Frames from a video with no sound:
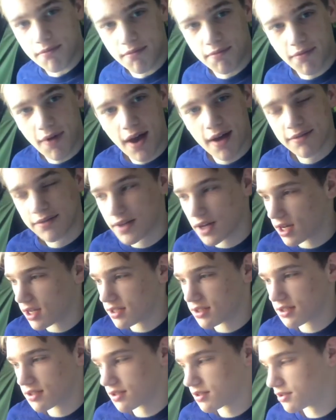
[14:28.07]
five
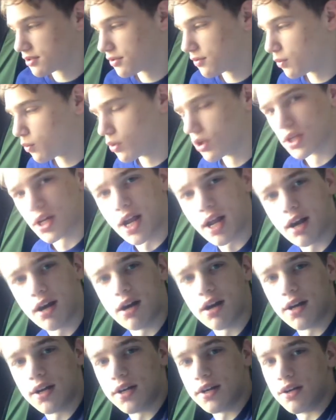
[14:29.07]
guns working
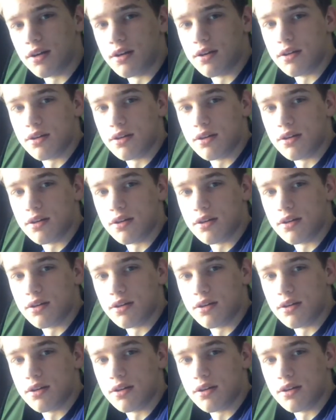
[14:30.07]
on